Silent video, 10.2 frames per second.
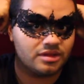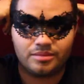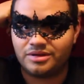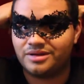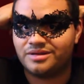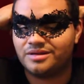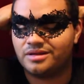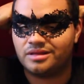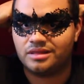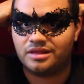I mean,
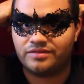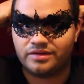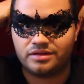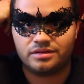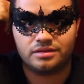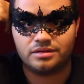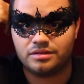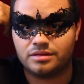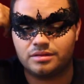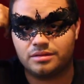I love it.
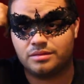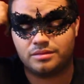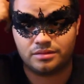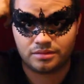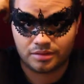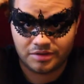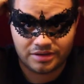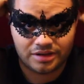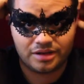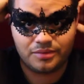I
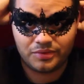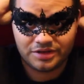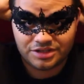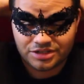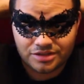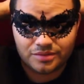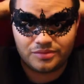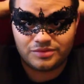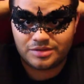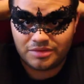mean, I wish,
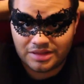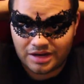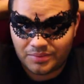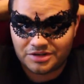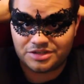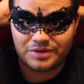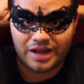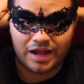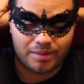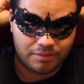something that I wish would
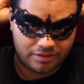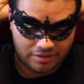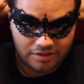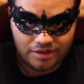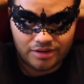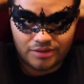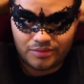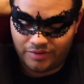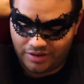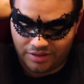happen
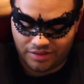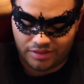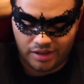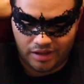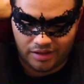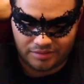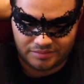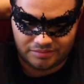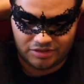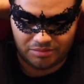with
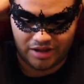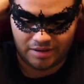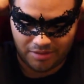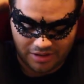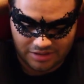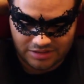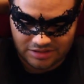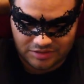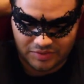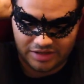um, the black box
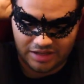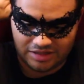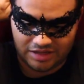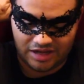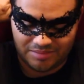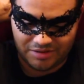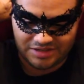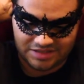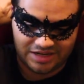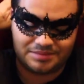is we'd get the
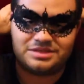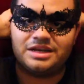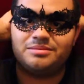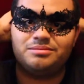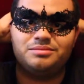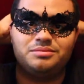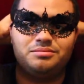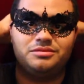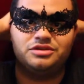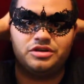companies' names that
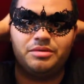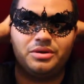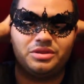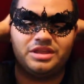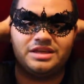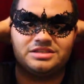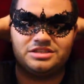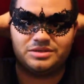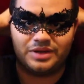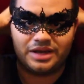contributed things
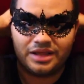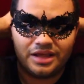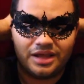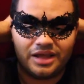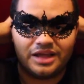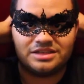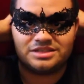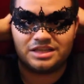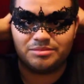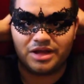to it
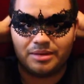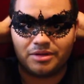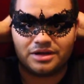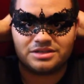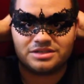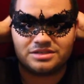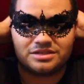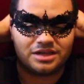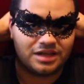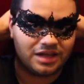inside the black box
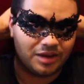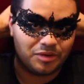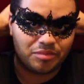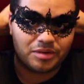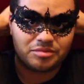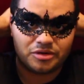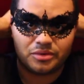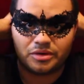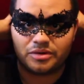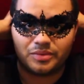because I would probably
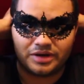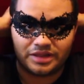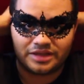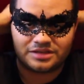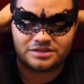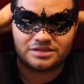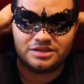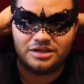order one of these,